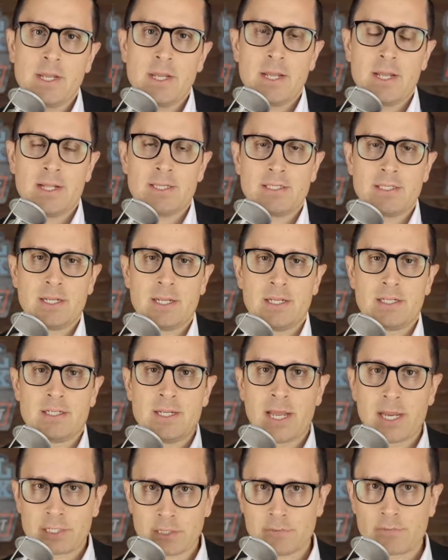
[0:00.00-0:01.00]
it's in a
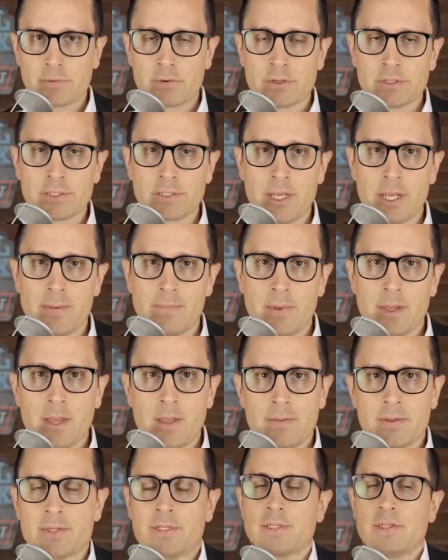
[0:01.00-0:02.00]
tax deferral state.
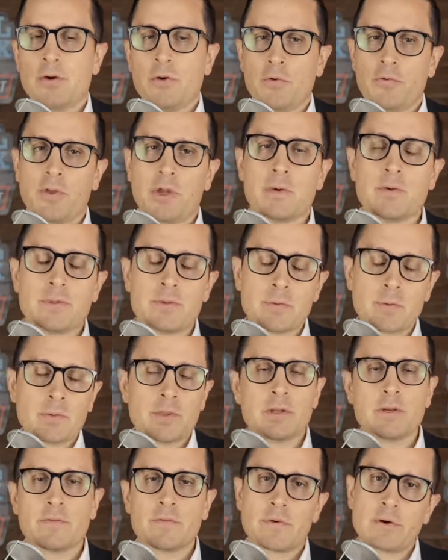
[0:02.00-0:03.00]
This is the whole thing with
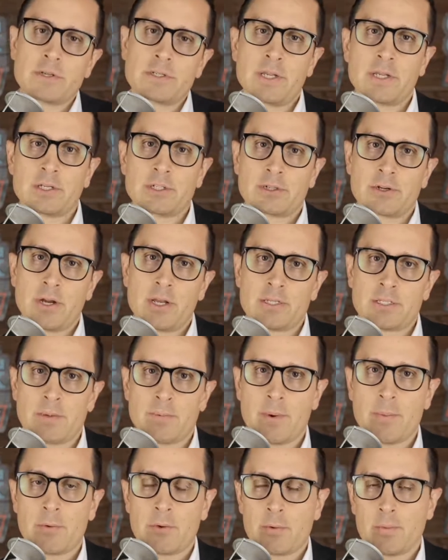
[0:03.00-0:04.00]
the Deferred Sales Trust.
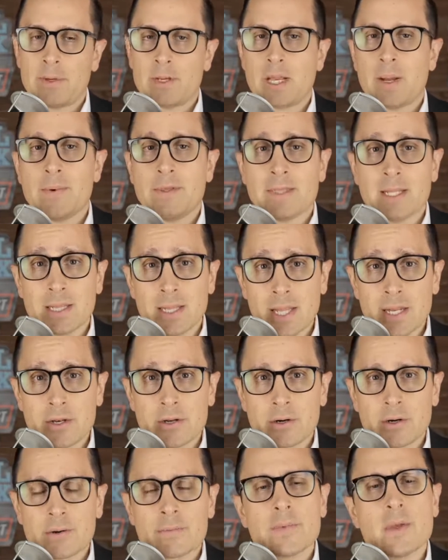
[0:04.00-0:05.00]
And remember, you're becoming the
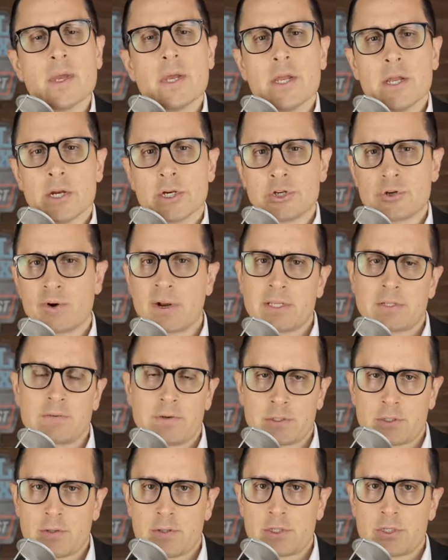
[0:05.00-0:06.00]
lender. You're
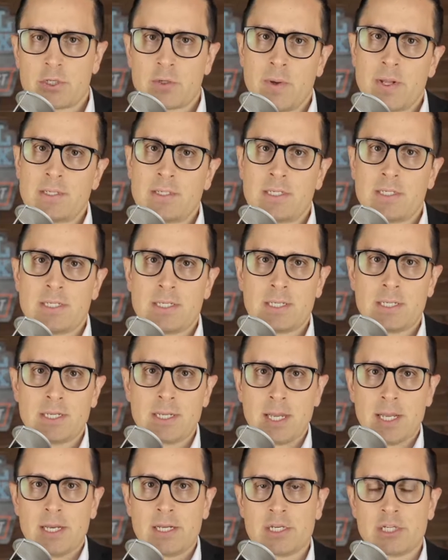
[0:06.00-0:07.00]
transferring to this new entity
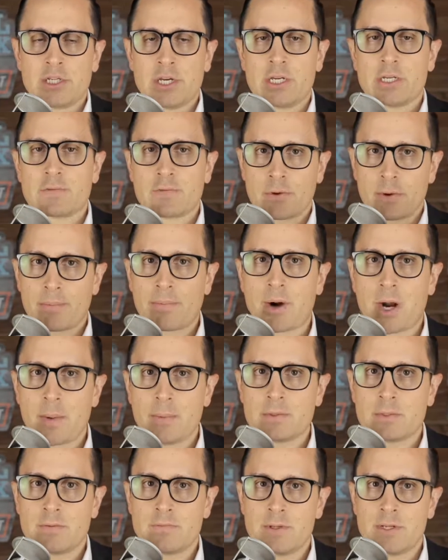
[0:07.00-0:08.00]
in exchange for a
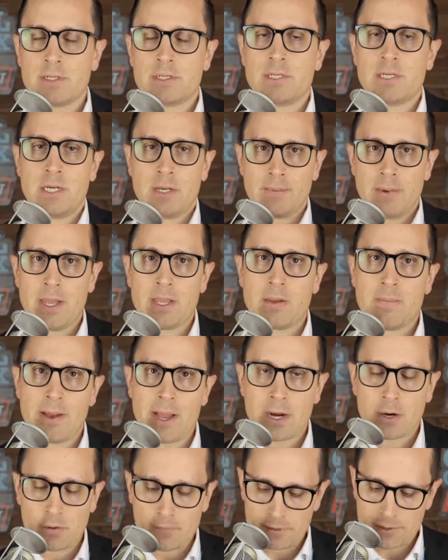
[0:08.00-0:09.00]
promise of the entity to pay you
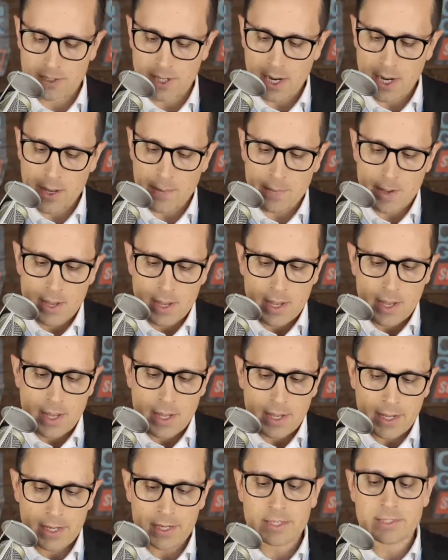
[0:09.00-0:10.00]
back over time.
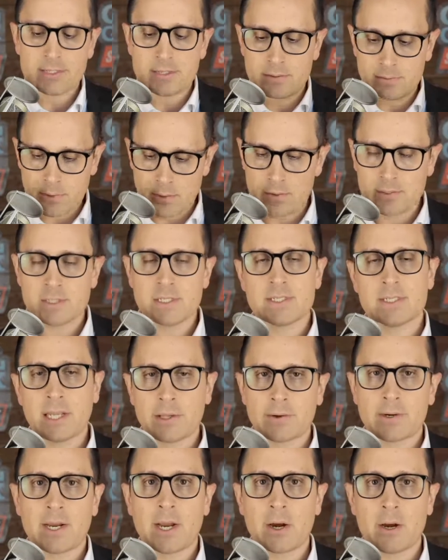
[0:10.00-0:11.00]
It is known as a
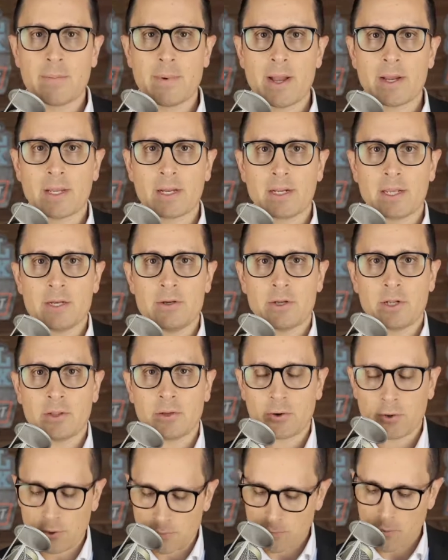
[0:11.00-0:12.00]
seller carryback. And again, you can
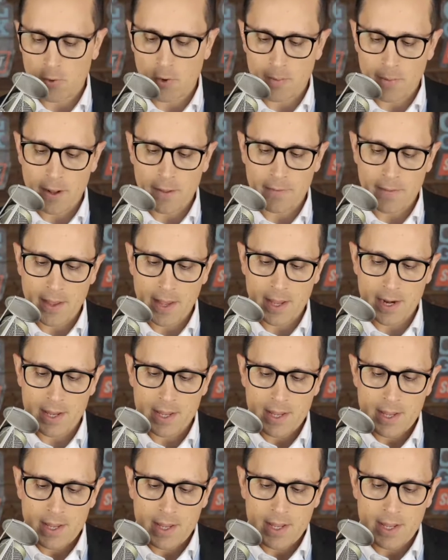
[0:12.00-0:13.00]
learn more about that
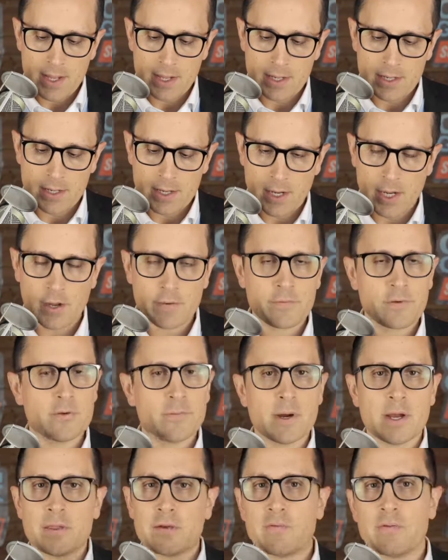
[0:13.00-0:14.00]
in a few
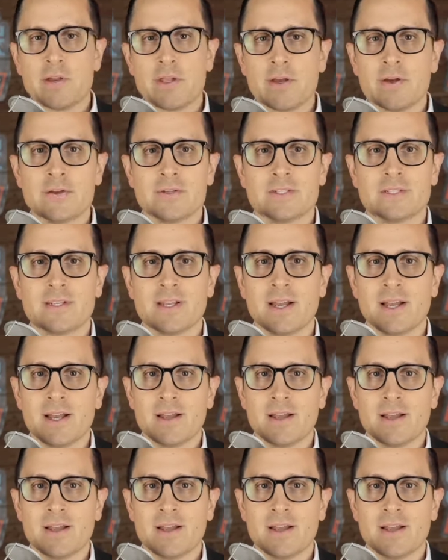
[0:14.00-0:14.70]
of my other videos